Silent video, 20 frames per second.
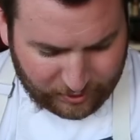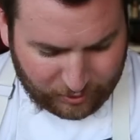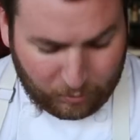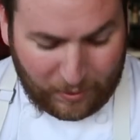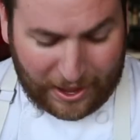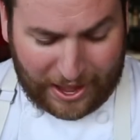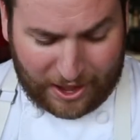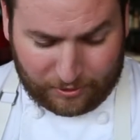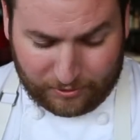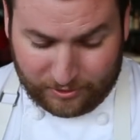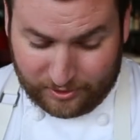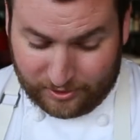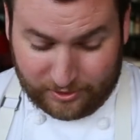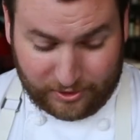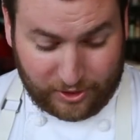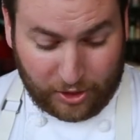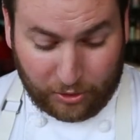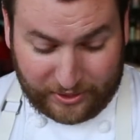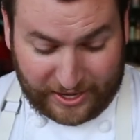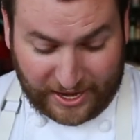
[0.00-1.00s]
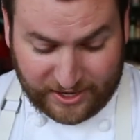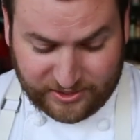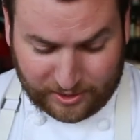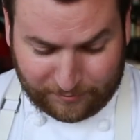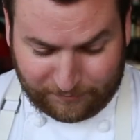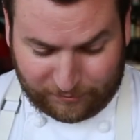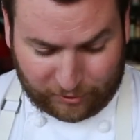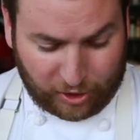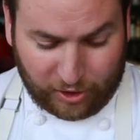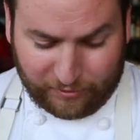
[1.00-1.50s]
Wow, no
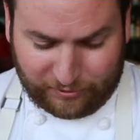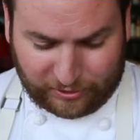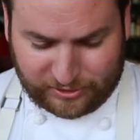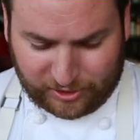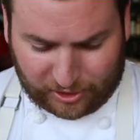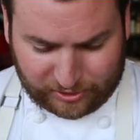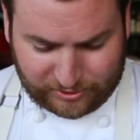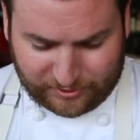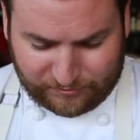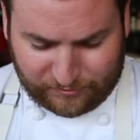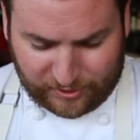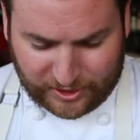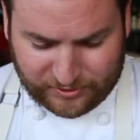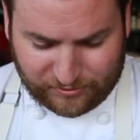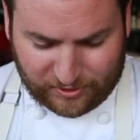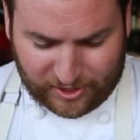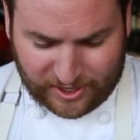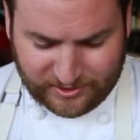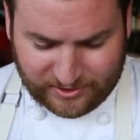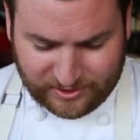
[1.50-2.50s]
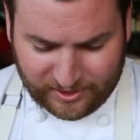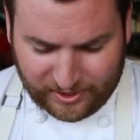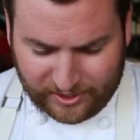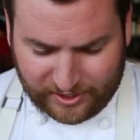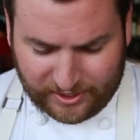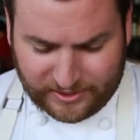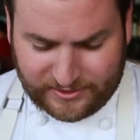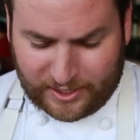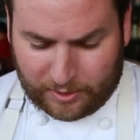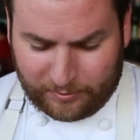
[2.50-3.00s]
ketchup for oversalted french fries?
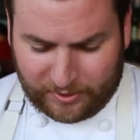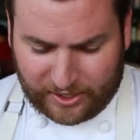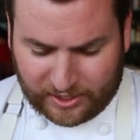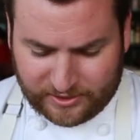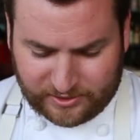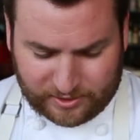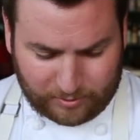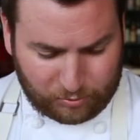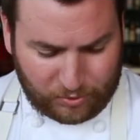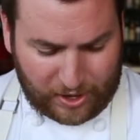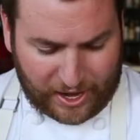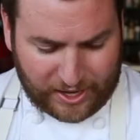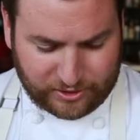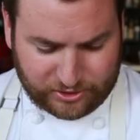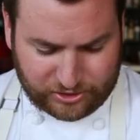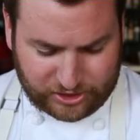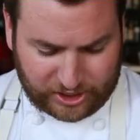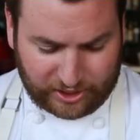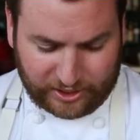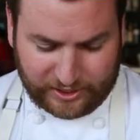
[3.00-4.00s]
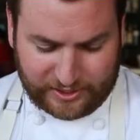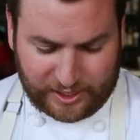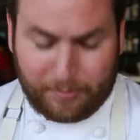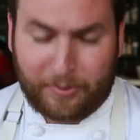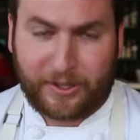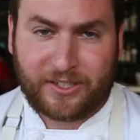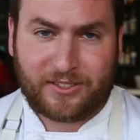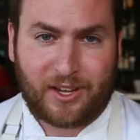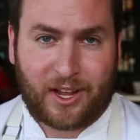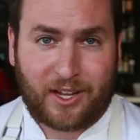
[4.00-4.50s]
Instead we got some radish chili
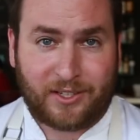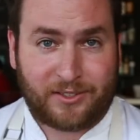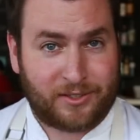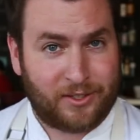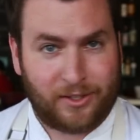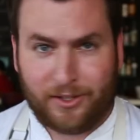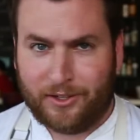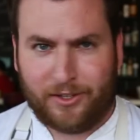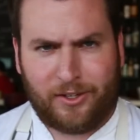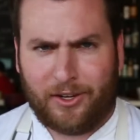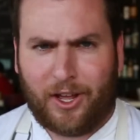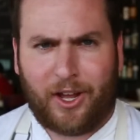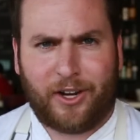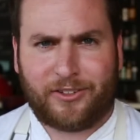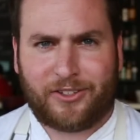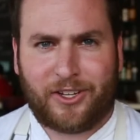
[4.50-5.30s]
dipping sauce? Not